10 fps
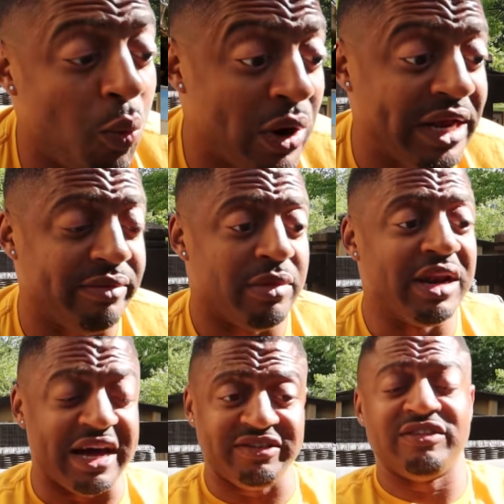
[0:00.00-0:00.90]
I wanted
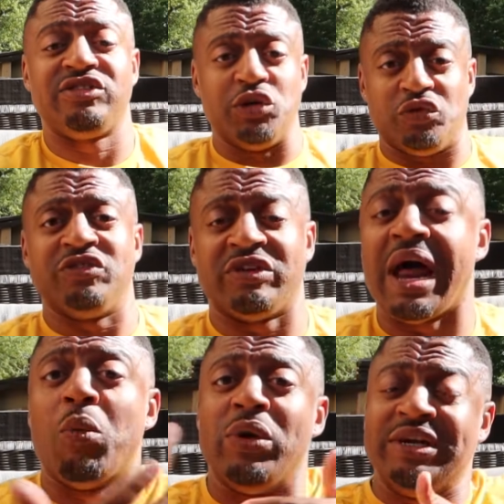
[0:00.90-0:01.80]
less excuses
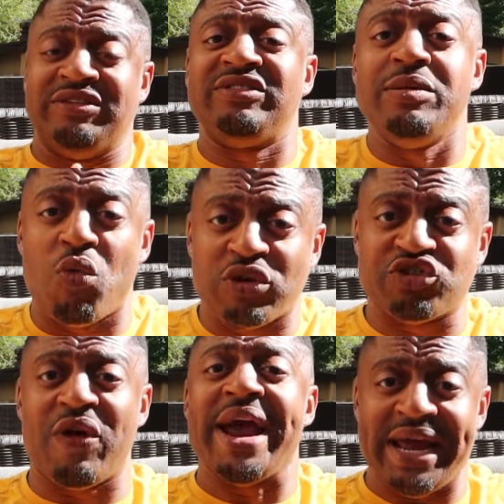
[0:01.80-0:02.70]
and I wanted to see more
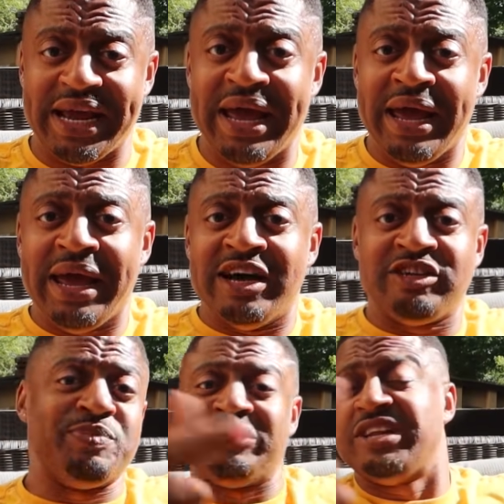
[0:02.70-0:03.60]
training.
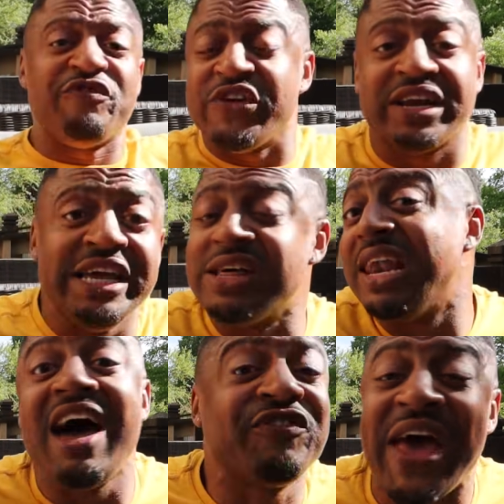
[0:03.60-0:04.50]
Specifically the
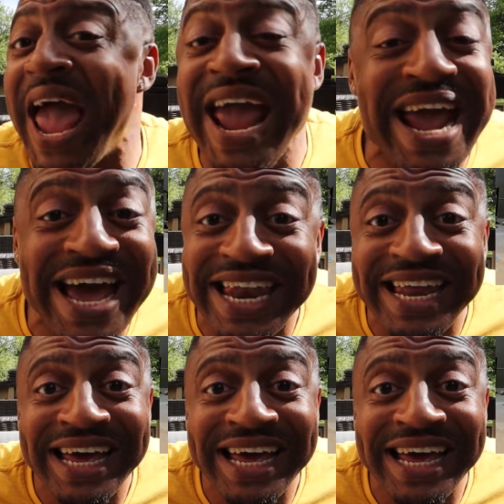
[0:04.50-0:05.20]
left hand.